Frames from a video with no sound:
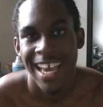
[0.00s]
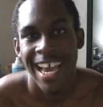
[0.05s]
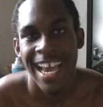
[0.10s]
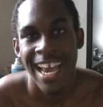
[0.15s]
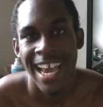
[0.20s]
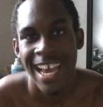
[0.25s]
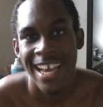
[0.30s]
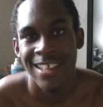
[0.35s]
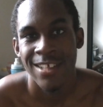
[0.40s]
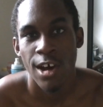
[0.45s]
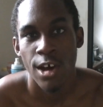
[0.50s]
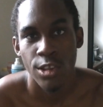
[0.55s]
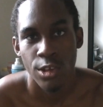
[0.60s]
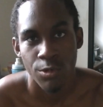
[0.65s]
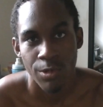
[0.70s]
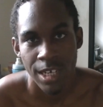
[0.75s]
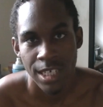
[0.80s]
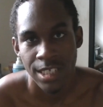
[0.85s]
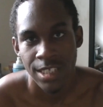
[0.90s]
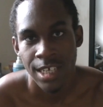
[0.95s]
and on the
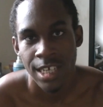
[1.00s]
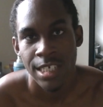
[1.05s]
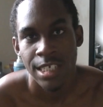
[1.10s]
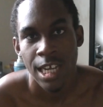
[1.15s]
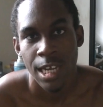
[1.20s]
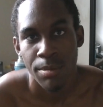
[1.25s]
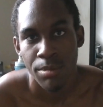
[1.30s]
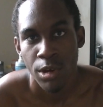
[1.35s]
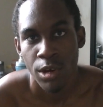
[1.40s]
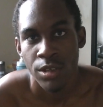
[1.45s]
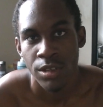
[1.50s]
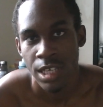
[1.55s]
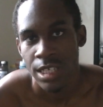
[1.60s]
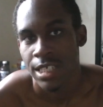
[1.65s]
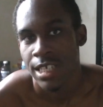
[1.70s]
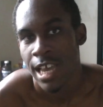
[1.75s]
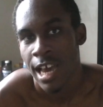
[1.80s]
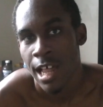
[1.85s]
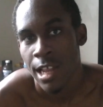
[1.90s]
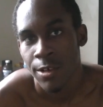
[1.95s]
rest days, I burn
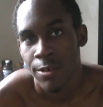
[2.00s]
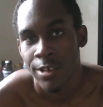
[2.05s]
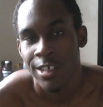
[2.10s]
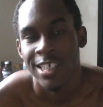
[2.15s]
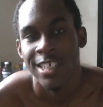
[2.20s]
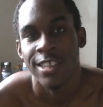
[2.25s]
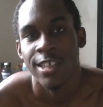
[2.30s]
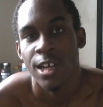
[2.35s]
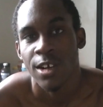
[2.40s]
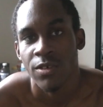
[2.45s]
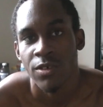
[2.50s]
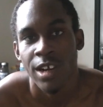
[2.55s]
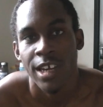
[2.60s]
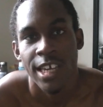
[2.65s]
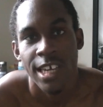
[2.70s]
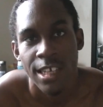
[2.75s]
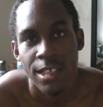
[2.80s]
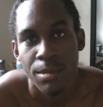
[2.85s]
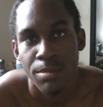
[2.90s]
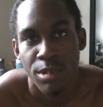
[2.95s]
less calories, and therefore
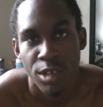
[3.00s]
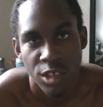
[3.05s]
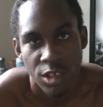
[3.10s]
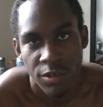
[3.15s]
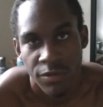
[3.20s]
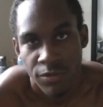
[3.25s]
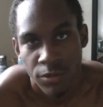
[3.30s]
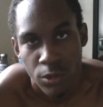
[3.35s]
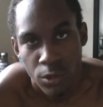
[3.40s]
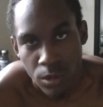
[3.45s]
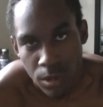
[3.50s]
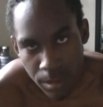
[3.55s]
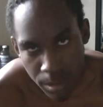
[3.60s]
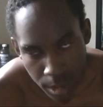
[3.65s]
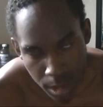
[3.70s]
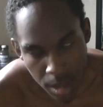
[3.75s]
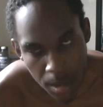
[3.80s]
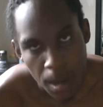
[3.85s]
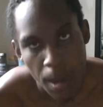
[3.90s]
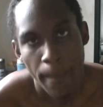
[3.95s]
I eat a bunch of food
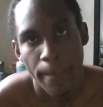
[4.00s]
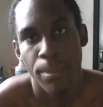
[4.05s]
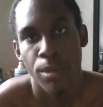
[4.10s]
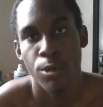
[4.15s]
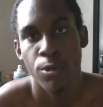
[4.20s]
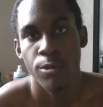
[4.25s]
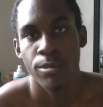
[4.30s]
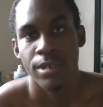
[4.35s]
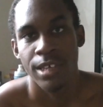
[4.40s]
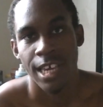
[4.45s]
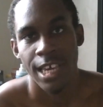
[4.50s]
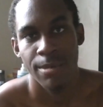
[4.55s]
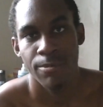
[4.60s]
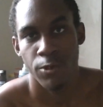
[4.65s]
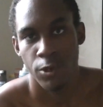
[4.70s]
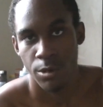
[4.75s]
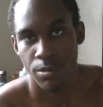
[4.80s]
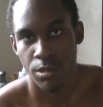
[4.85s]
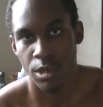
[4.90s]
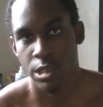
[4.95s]
boom, gain
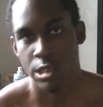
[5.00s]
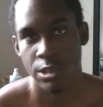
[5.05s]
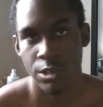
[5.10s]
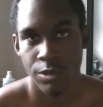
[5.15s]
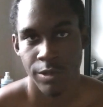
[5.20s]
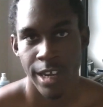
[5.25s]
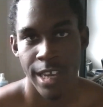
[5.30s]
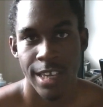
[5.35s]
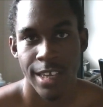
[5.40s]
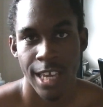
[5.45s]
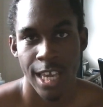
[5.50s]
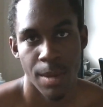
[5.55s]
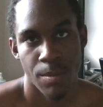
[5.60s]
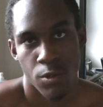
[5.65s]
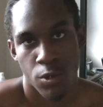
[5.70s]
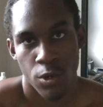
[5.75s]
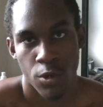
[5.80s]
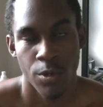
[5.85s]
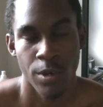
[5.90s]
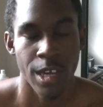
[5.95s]
more muscle, right? Gain
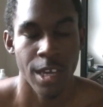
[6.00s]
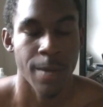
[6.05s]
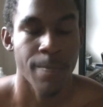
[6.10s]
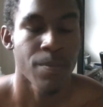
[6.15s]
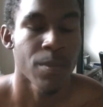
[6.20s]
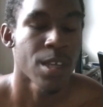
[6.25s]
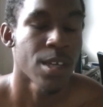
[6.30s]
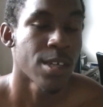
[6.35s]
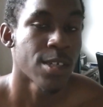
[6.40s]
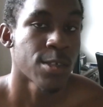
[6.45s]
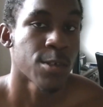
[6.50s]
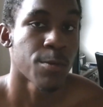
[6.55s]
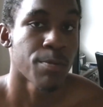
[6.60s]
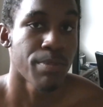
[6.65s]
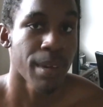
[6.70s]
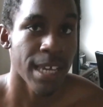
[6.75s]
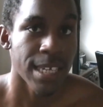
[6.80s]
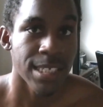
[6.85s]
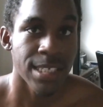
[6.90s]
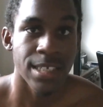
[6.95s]
more weight. So
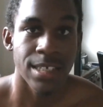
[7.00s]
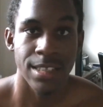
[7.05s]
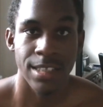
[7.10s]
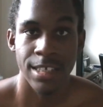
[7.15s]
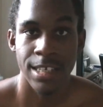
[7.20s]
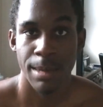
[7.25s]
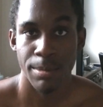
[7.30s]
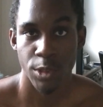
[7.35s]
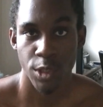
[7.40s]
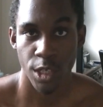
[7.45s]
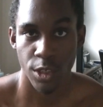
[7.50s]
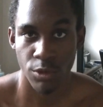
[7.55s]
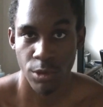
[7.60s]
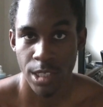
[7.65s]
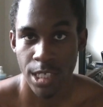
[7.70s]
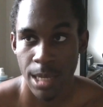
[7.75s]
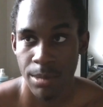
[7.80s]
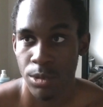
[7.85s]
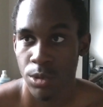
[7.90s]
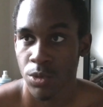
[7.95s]
basically, I'm training three
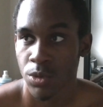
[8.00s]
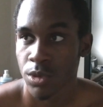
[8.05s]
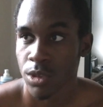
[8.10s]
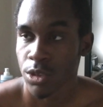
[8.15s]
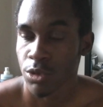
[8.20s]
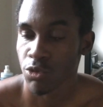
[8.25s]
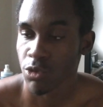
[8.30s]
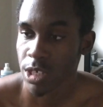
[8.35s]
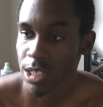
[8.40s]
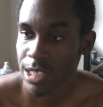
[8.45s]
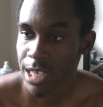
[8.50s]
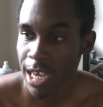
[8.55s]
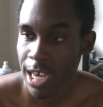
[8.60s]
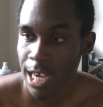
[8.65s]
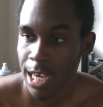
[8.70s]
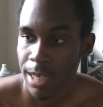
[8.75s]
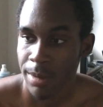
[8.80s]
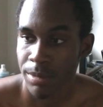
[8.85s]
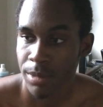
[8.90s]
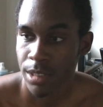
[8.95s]
times, three
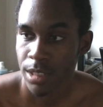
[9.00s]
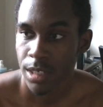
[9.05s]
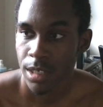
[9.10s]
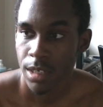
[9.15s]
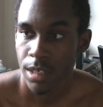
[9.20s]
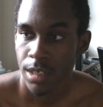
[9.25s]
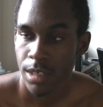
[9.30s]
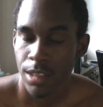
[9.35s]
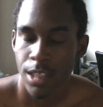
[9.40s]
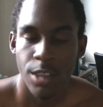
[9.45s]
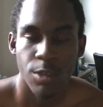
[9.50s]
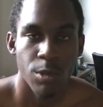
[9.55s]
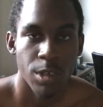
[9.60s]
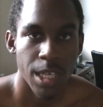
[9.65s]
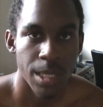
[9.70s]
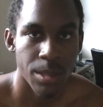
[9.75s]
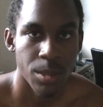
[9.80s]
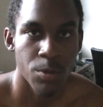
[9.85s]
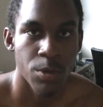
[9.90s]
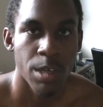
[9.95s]
times, not three
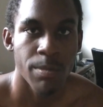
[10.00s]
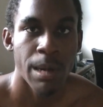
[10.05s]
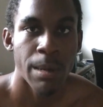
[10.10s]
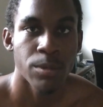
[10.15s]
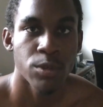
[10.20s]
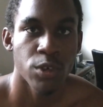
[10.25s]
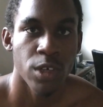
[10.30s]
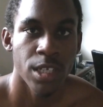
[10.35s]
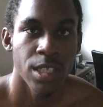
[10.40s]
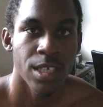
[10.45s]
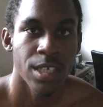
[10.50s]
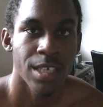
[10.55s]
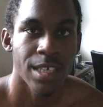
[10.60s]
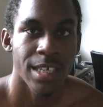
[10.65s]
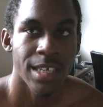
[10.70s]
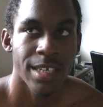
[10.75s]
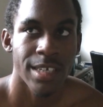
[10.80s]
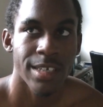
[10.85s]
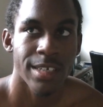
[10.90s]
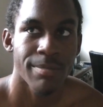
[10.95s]
times a week, but I'm training
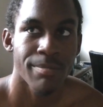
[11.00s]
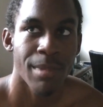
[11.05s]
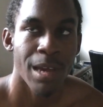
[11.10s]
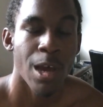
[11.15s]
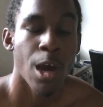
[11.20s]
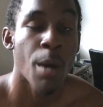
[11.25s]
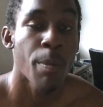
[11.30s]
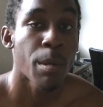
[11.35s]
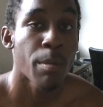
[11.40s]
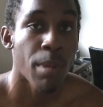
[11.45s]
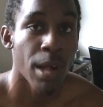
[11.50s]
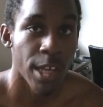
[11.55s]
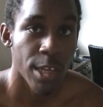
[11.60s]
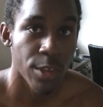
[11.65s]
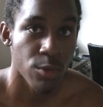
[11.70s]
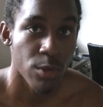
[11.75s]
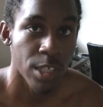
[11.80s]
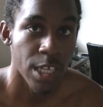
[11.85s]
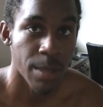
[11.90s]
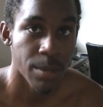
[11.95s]
my upper body
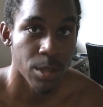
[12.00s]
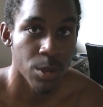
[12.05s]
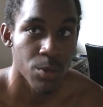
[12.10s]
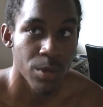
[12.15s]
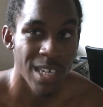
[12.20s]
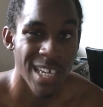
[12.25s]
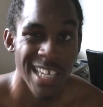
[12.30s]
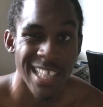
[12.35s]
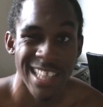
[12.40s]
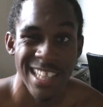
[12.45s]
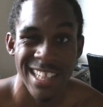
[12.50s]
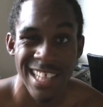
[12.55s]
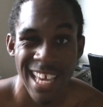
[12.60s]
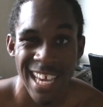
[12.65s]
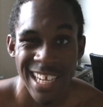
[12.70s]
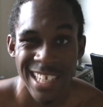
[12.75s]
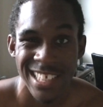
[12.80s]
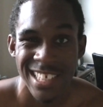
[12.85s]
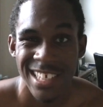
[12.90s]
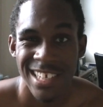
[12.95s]
three times a week and
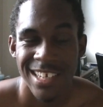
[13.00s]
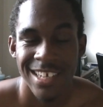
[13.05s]
legs.